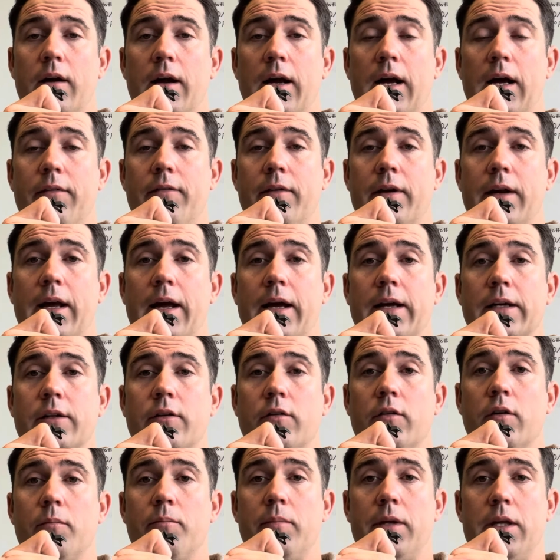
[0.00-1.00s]
have an
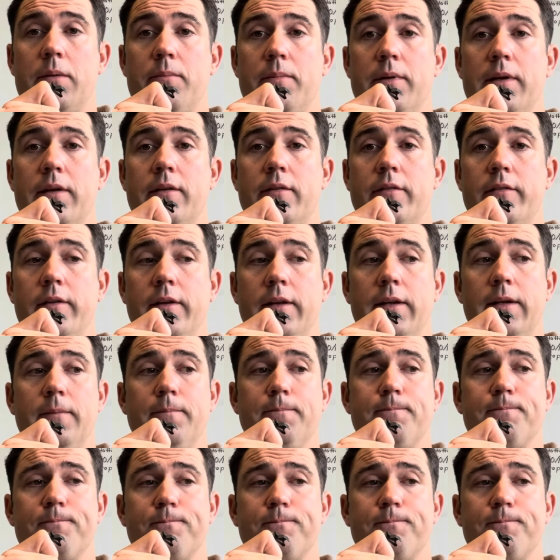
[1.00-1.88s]
accurate PPC